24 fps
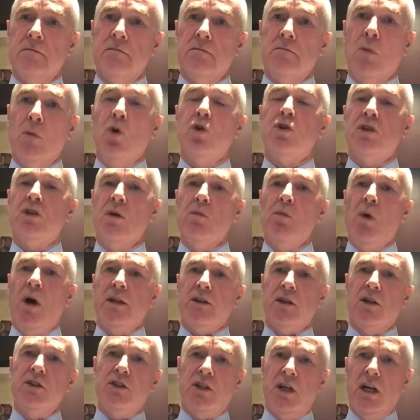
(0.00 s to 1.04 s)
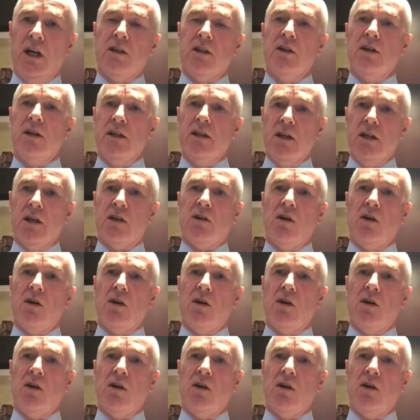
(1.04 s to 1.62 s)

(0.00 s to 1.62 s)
Most of them want their children and their